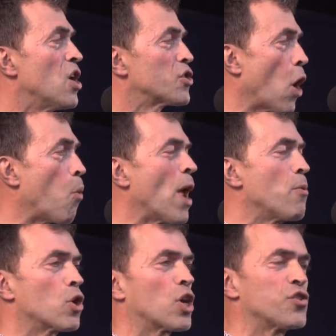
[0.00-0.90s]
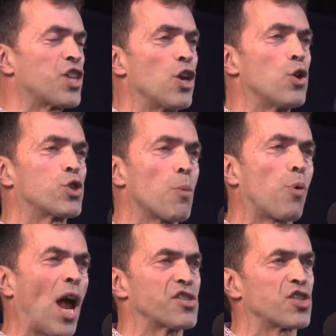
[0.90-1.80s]
So we will continue to
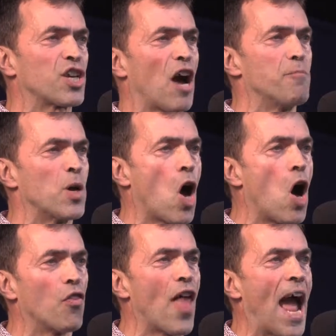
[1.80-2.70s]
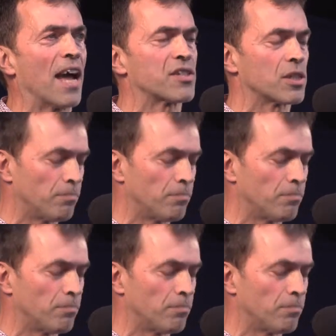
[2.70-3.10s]
press the government on that.